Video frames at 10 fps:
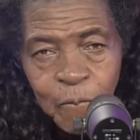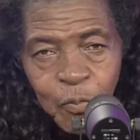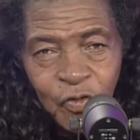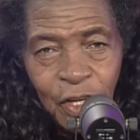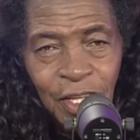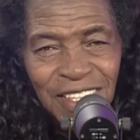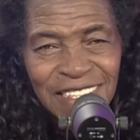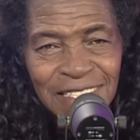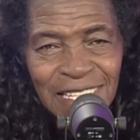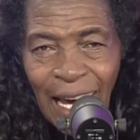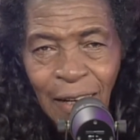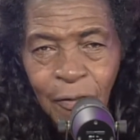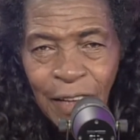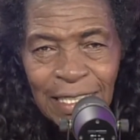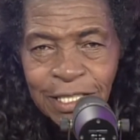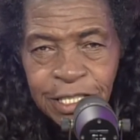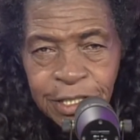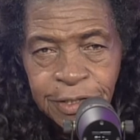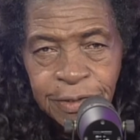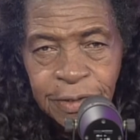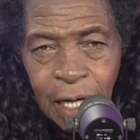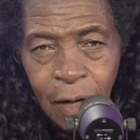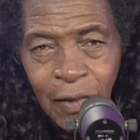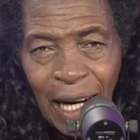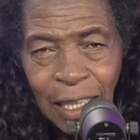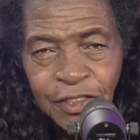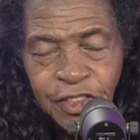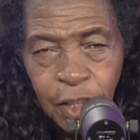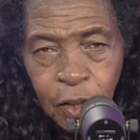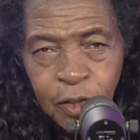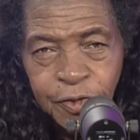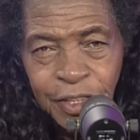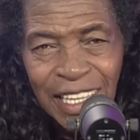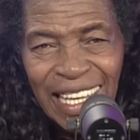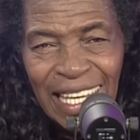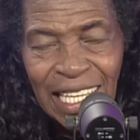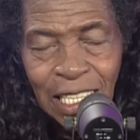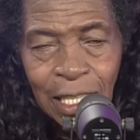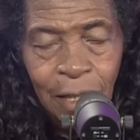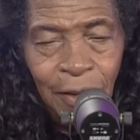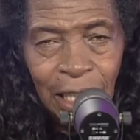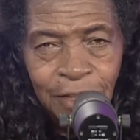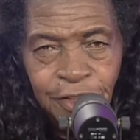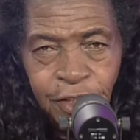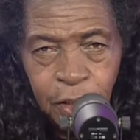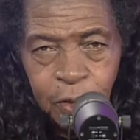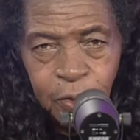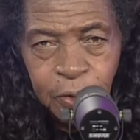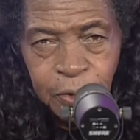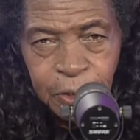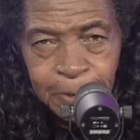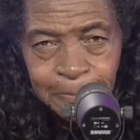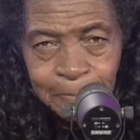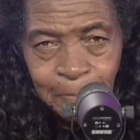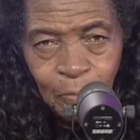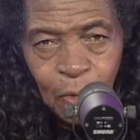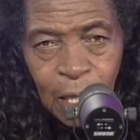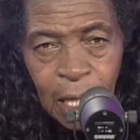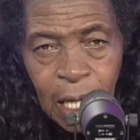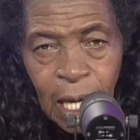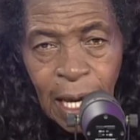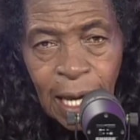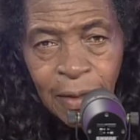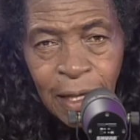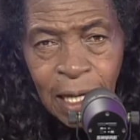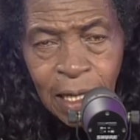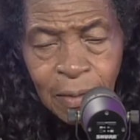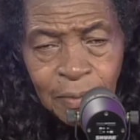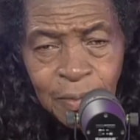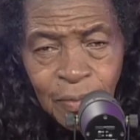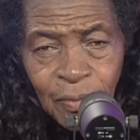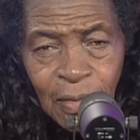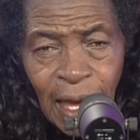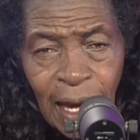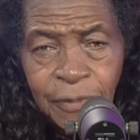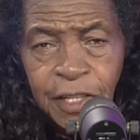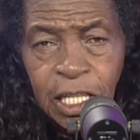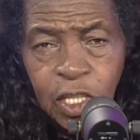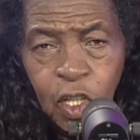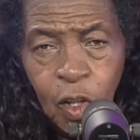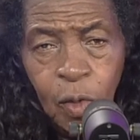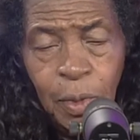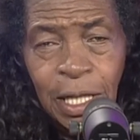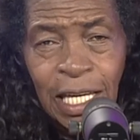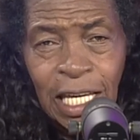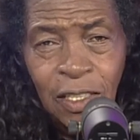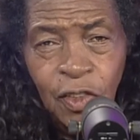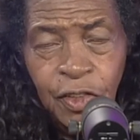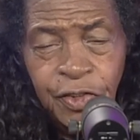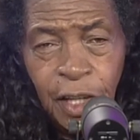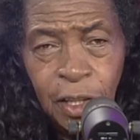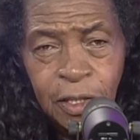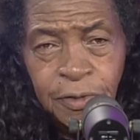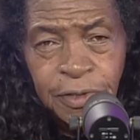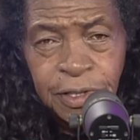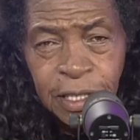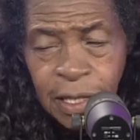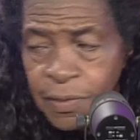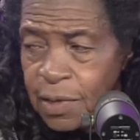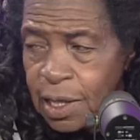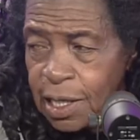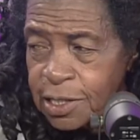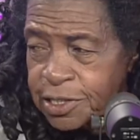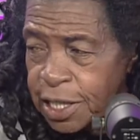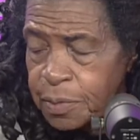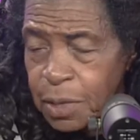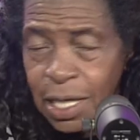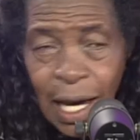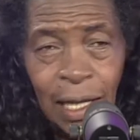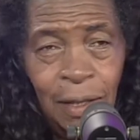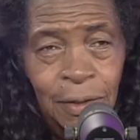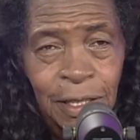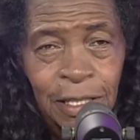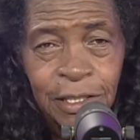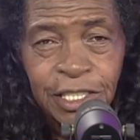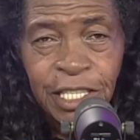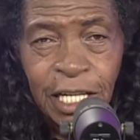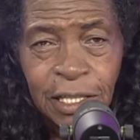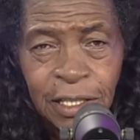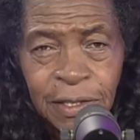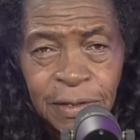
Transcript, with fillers: for the salvation of our souls, for the healing of our souls. And then, after he told me to heal the souls, he set me down in the chair.